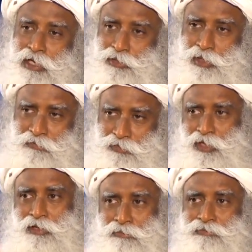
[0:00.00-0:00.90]
right to live
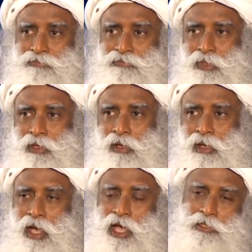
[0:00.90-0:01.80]
here.
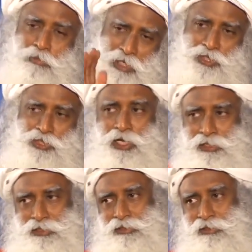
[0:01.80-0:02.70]
As much
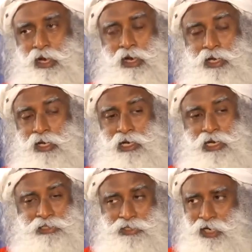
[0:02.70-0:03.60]
right, not any
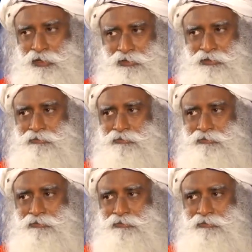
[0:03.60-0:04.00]
less right.